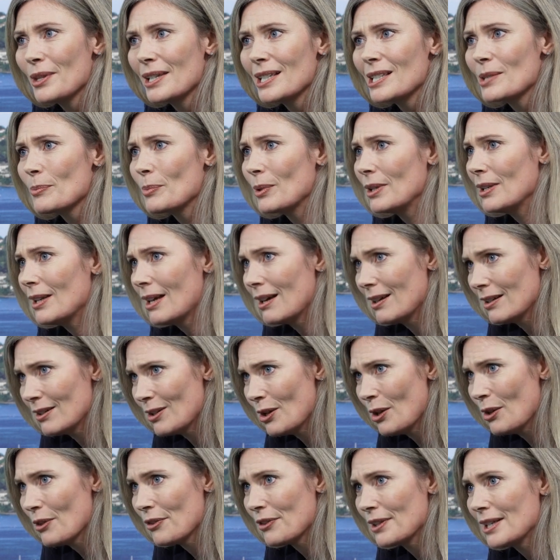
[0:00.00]
things, but not
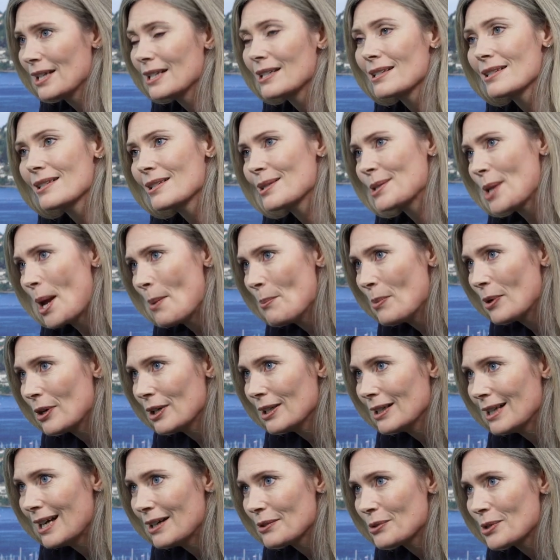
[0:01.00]
all things. Some are
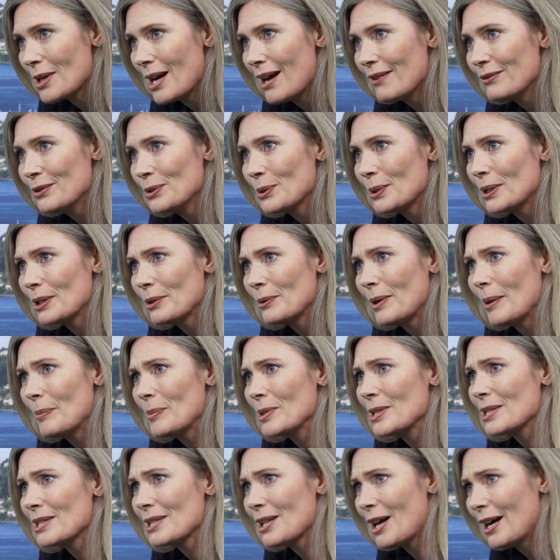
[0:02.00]
allowed to have nuclear
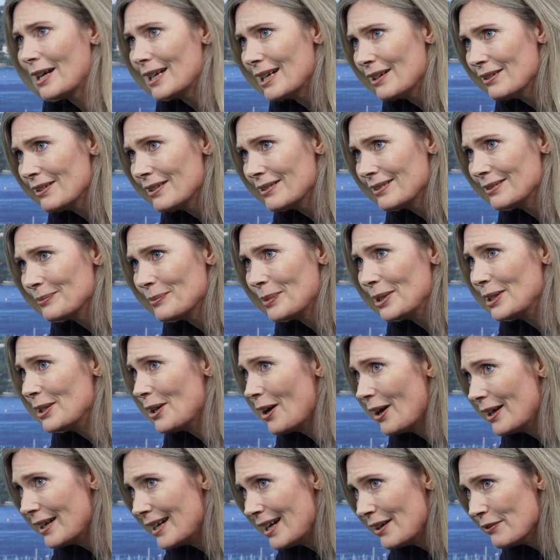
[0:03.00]
weapons, but
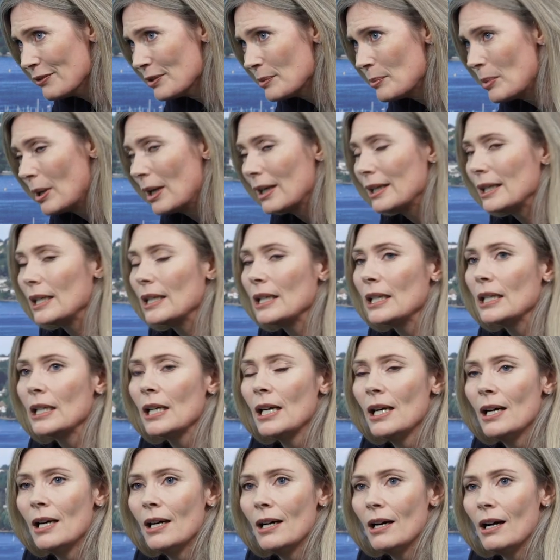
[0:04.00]
not everybody.
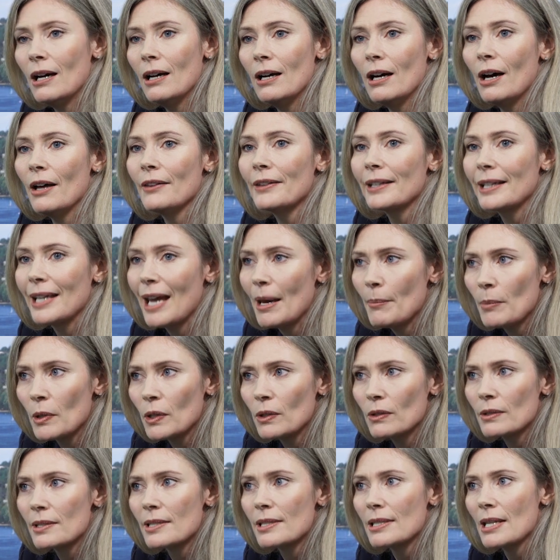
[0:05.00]
On the
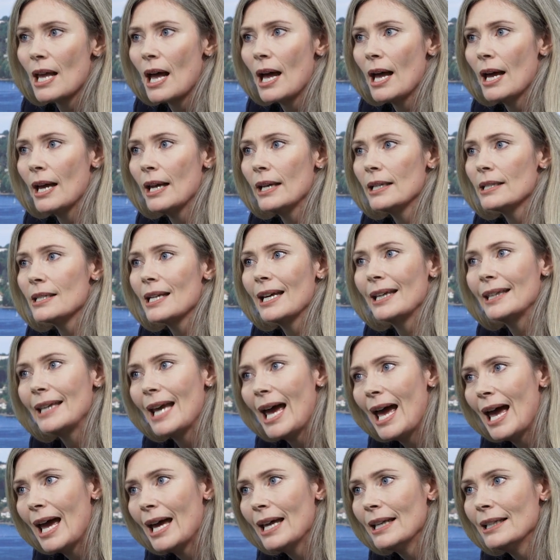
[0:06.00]
chemical side,
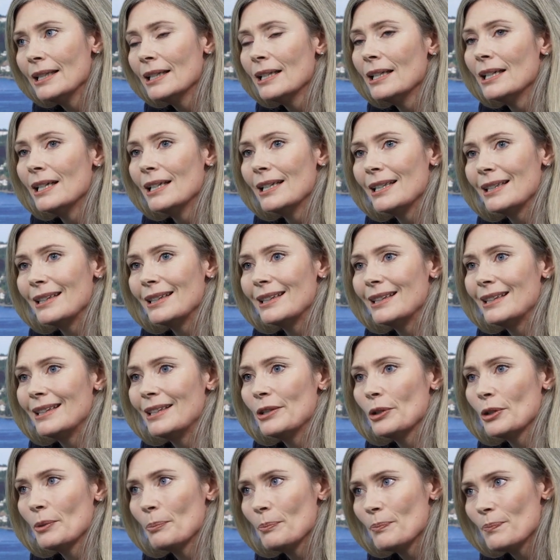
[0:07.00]
again,
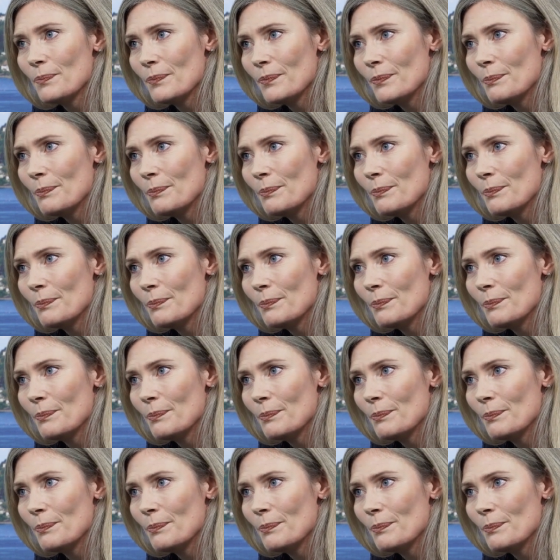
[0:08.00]
there